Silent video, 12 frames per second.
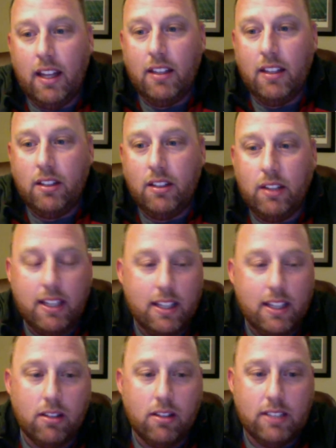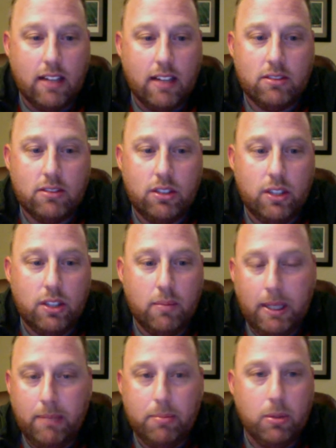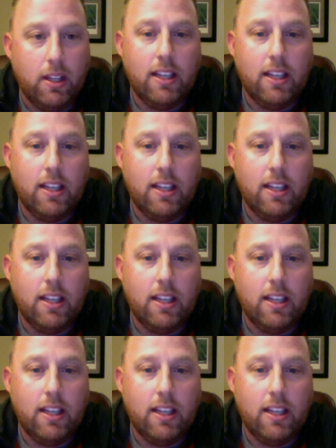you can get those out to your people.